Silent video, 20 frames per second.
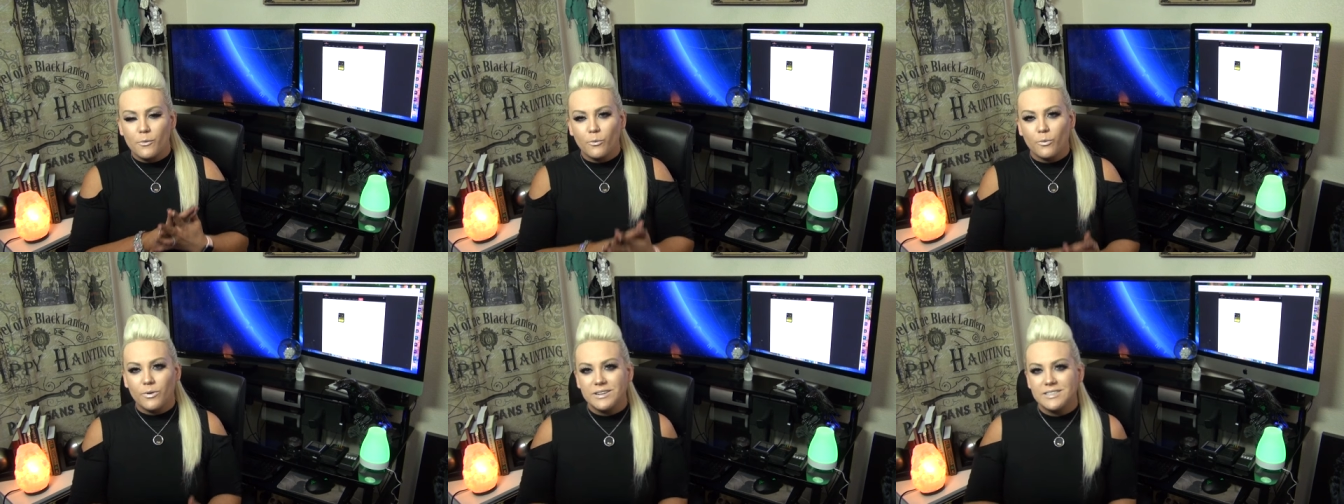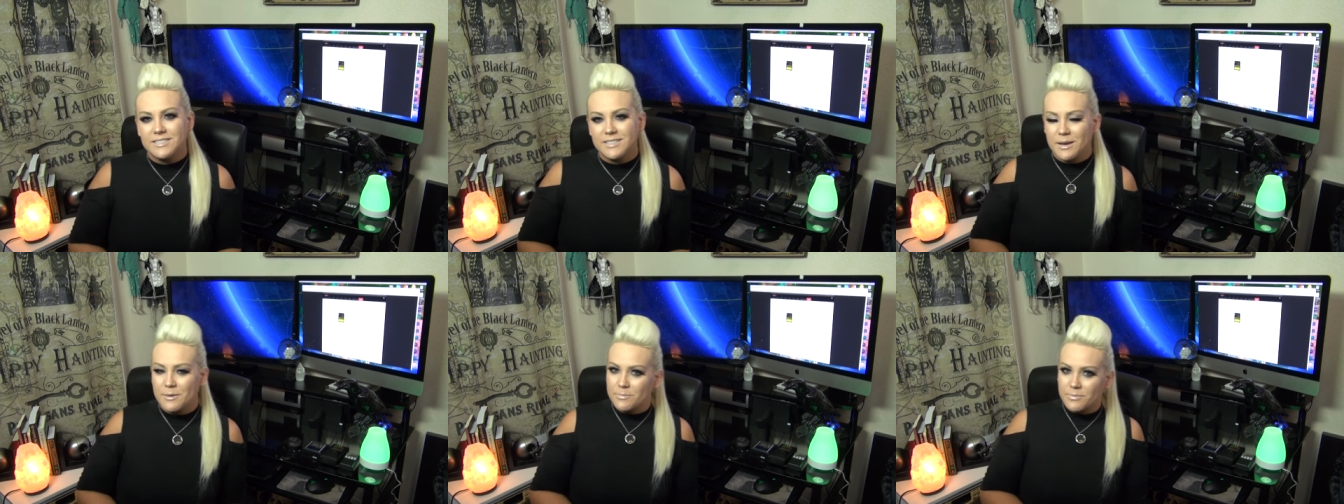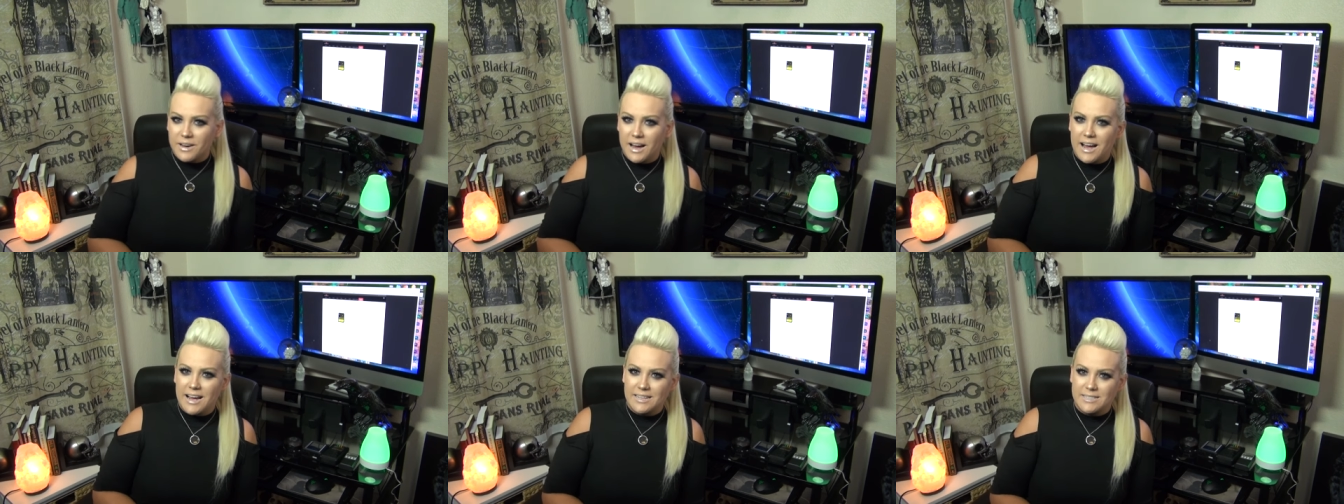What's up
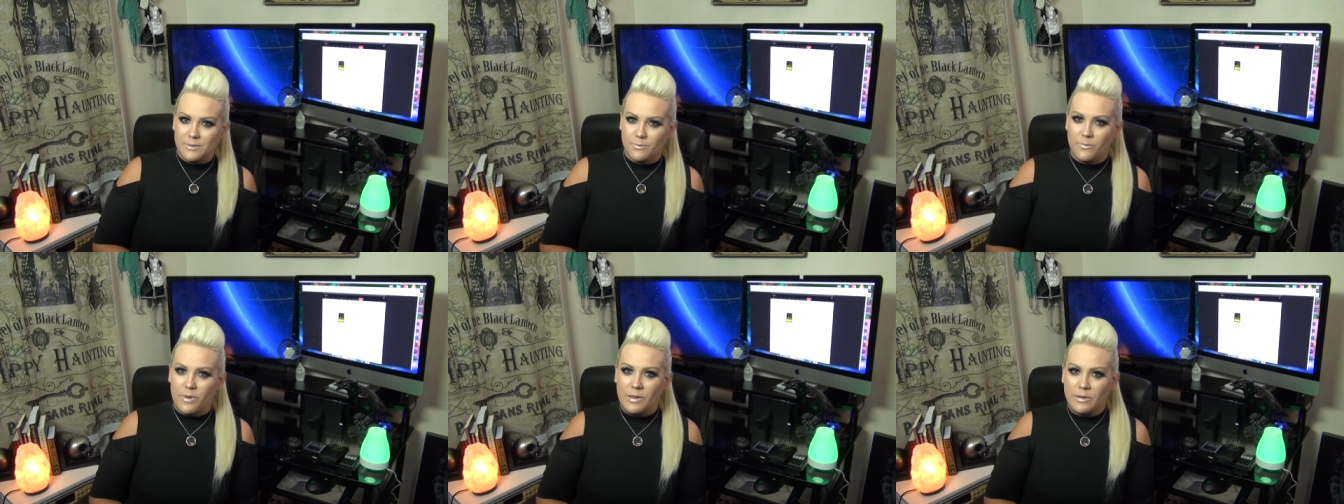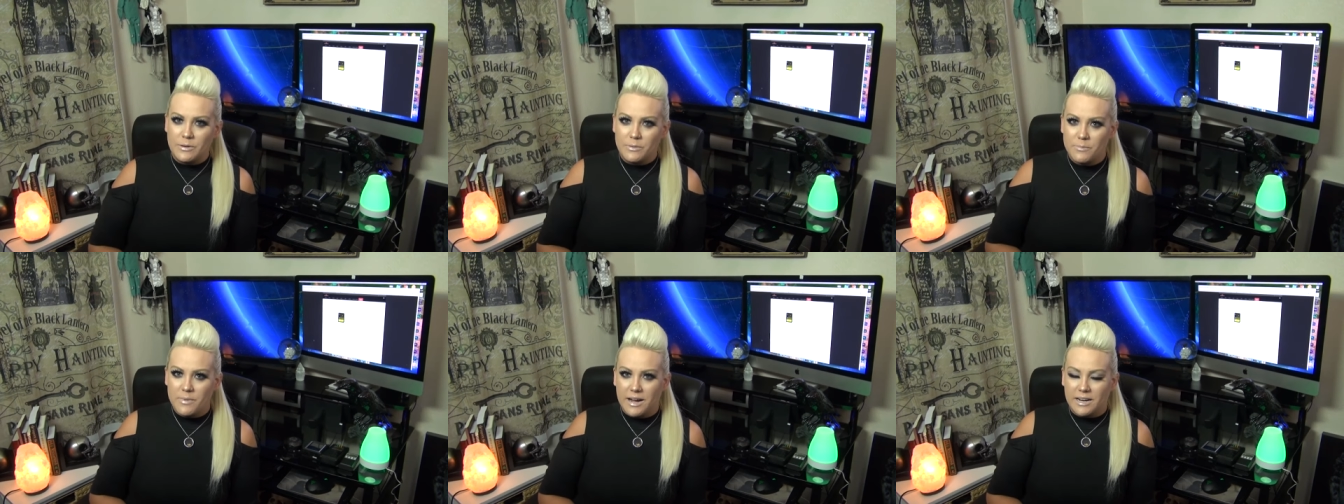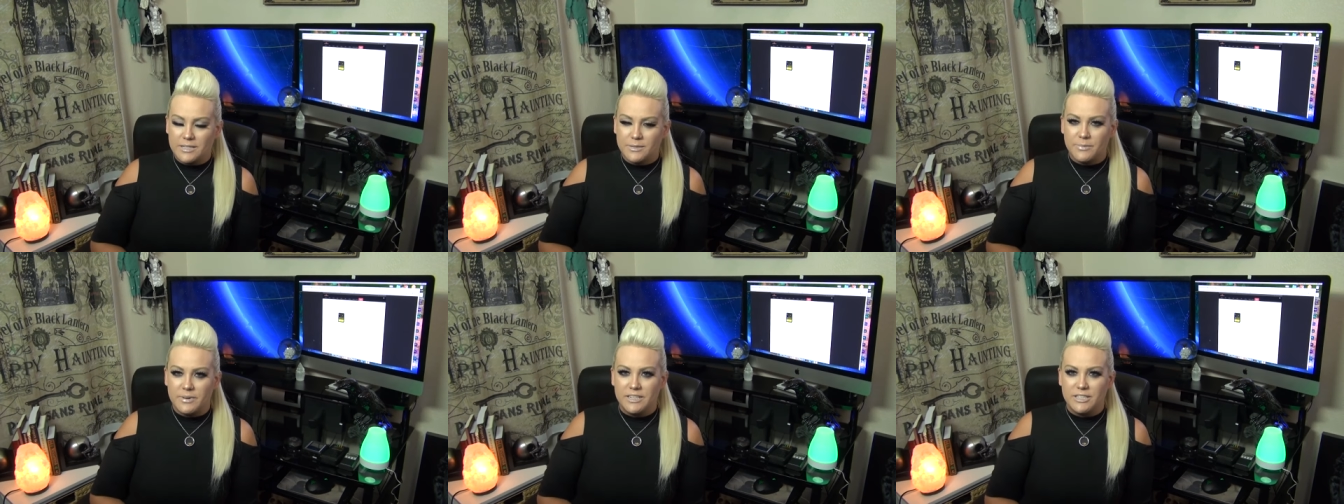guys? Welcome back
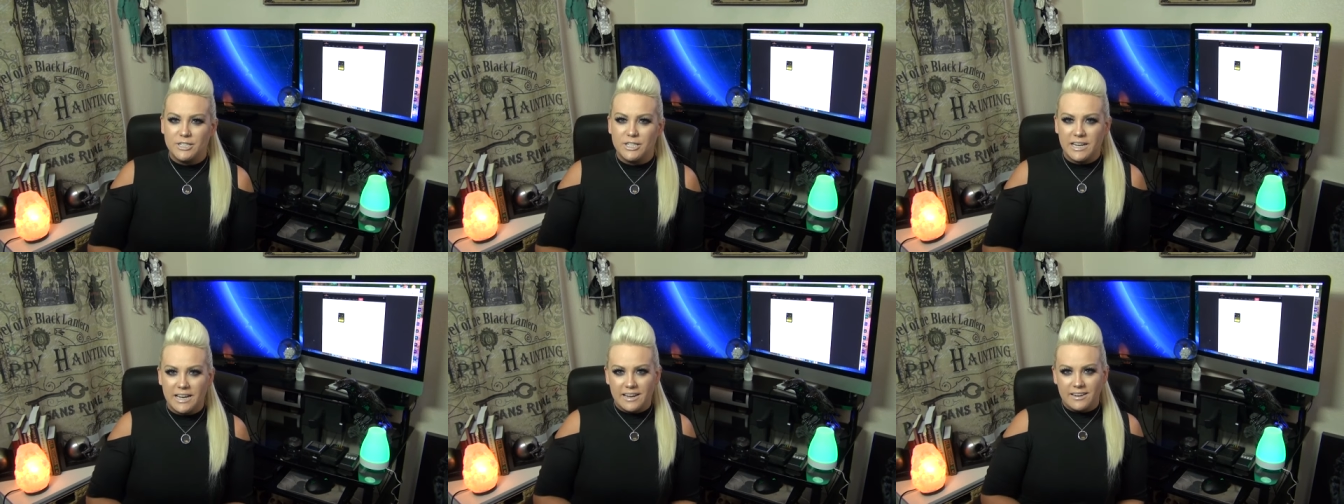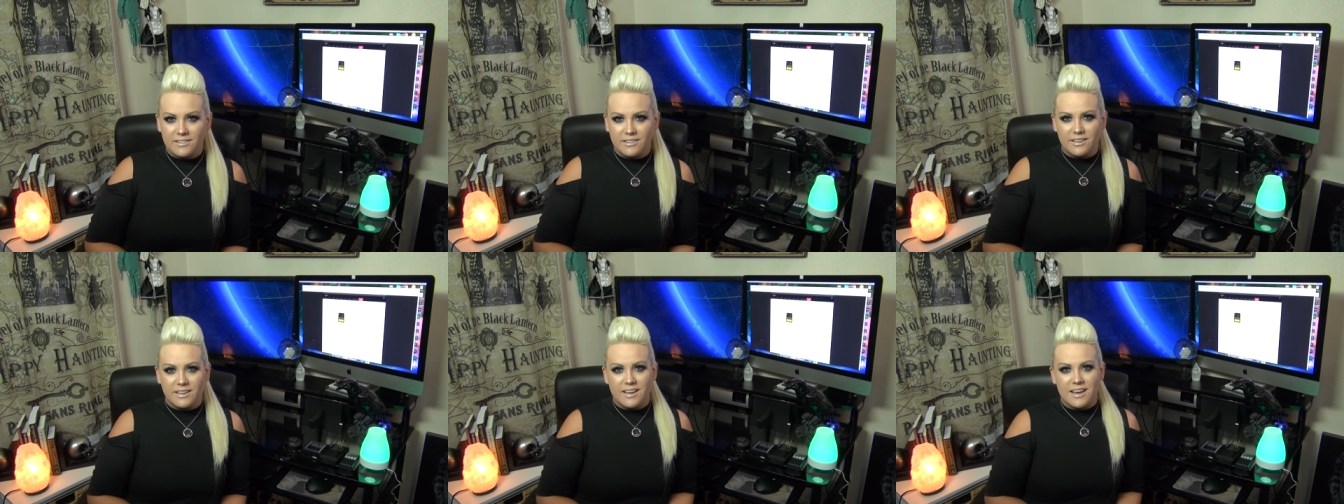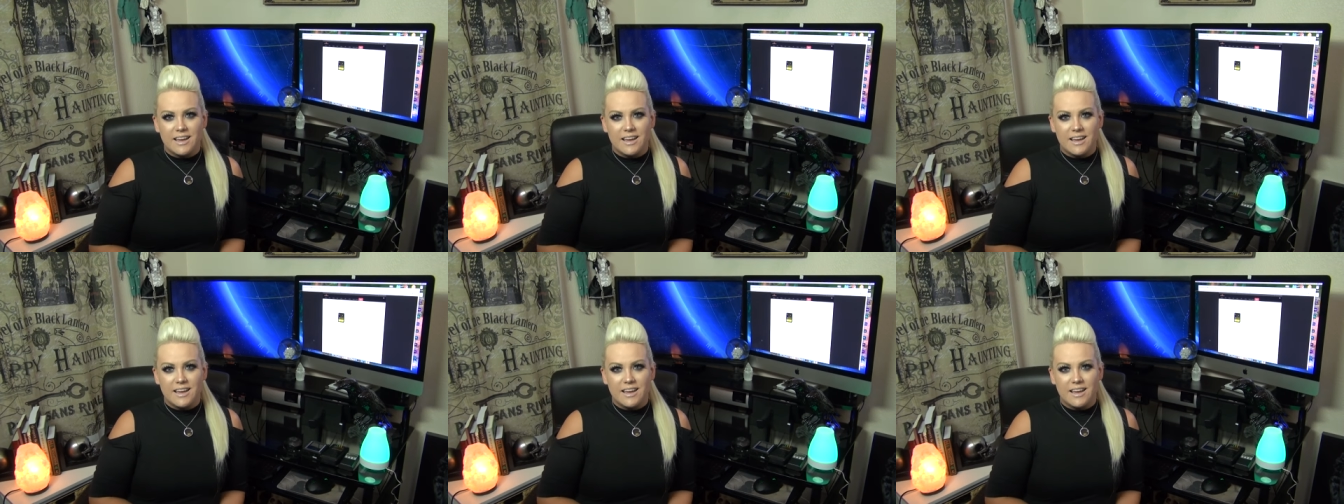to my channel